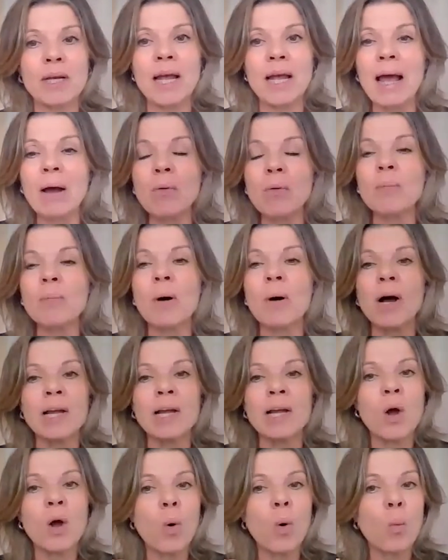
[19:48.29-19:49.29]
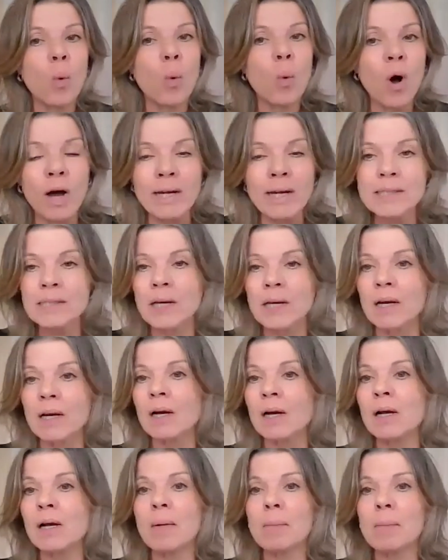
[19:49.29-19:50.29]
How am I
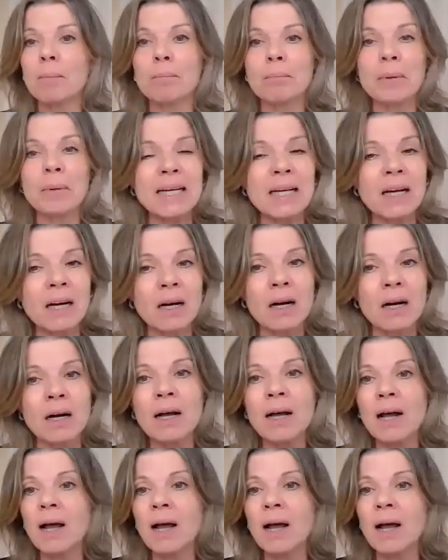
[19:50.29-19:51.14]
wiser, bigger,